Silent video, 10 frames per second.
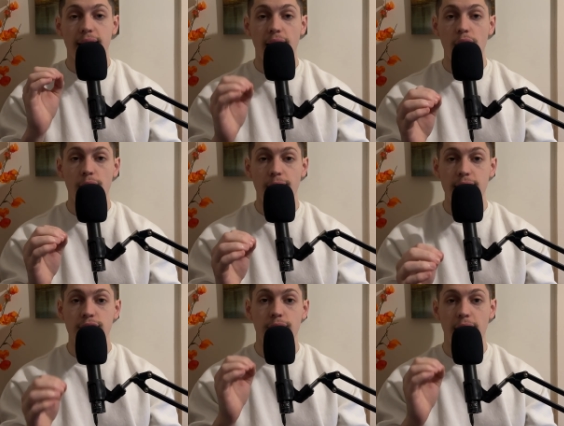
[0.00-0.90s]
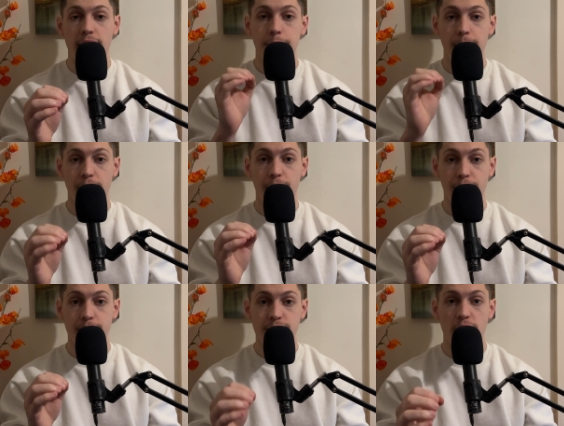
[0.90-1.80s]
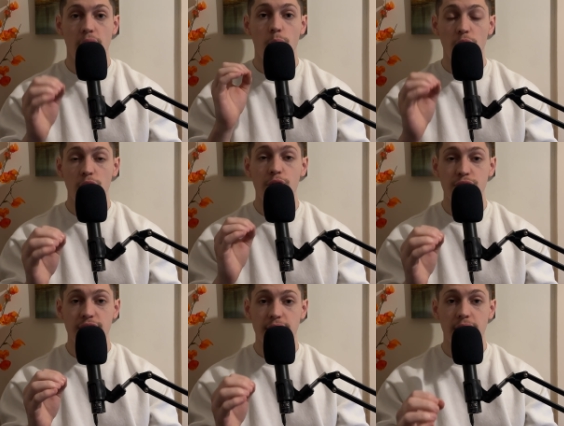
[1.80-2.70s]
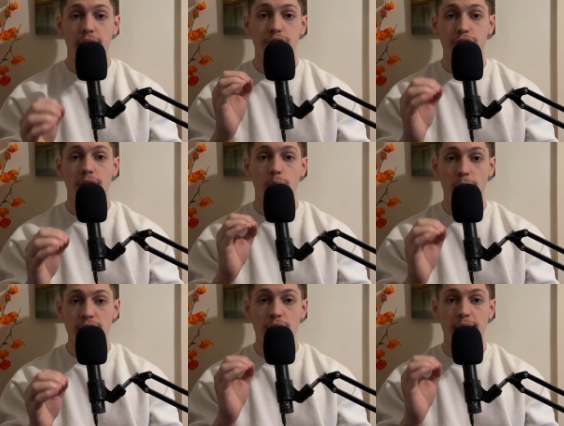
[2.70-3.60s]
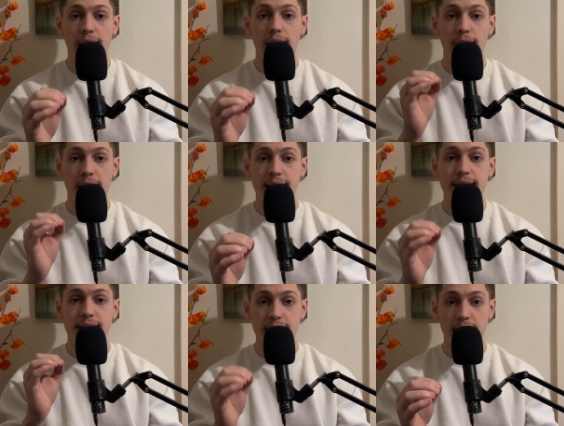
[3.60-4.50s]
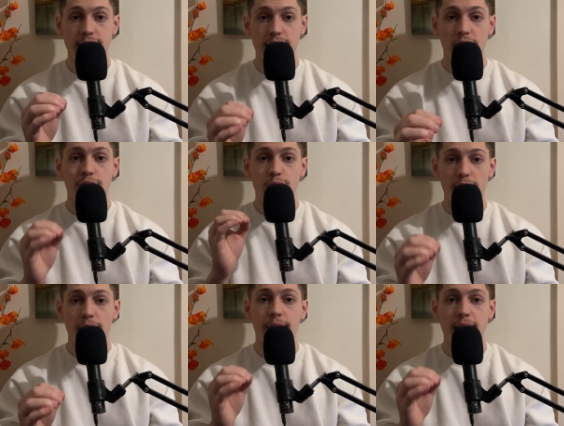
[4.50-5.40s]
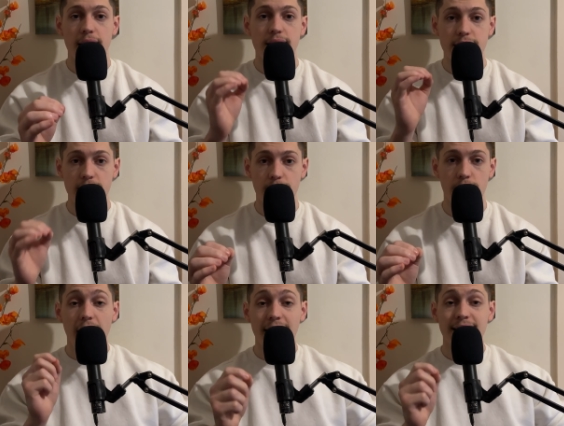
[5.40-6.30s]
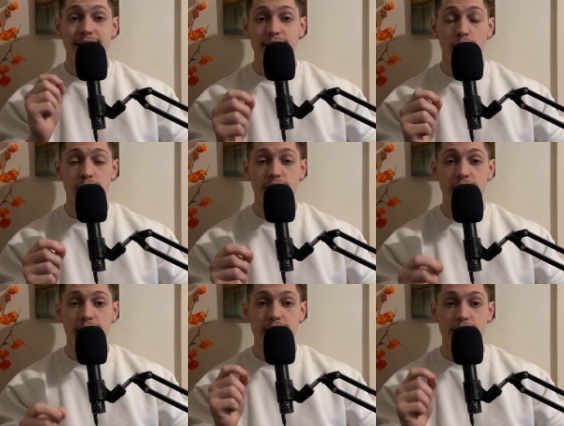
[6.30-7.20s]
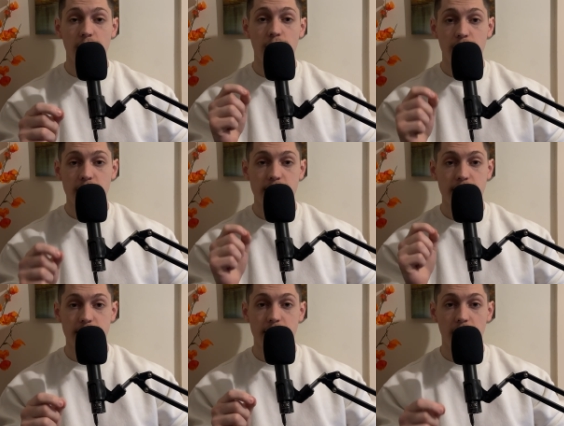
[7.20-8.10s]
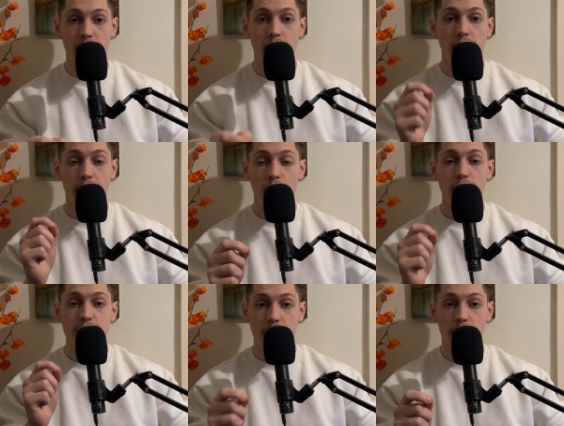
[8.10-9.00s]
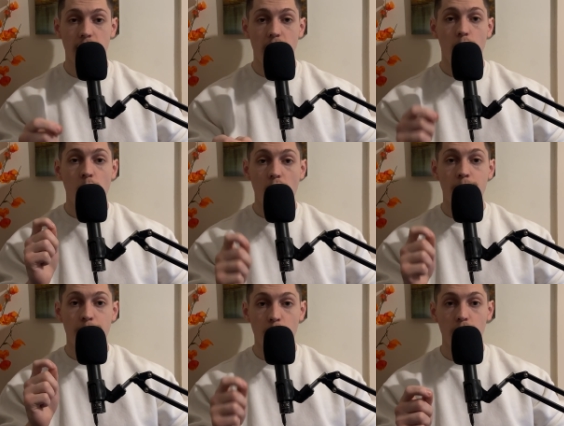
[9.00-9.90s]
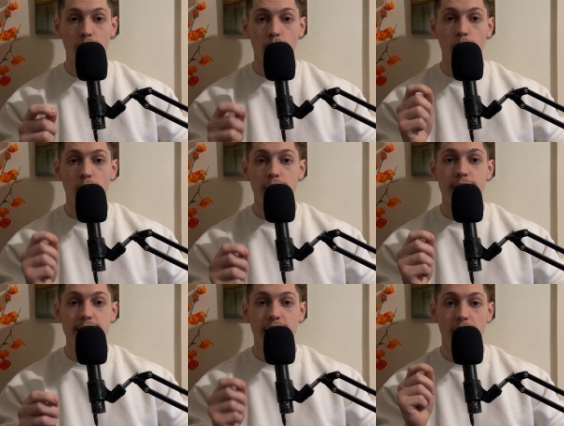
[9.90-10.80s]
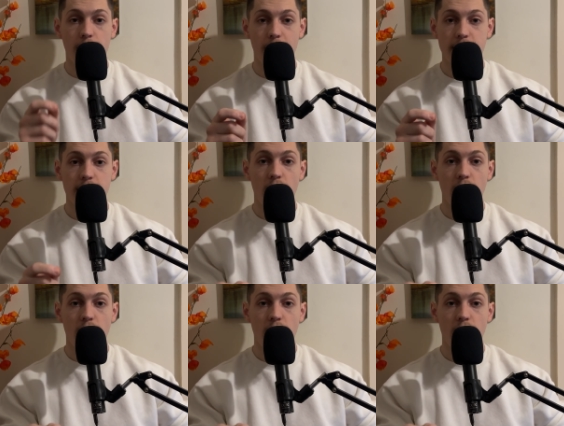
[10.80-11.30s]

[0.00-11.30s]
caravans of Hajj pilgrims were looted during the winter of 1186 to 1187, and it is noted that Salahuddin's sister and her son were on board on one of these caravans,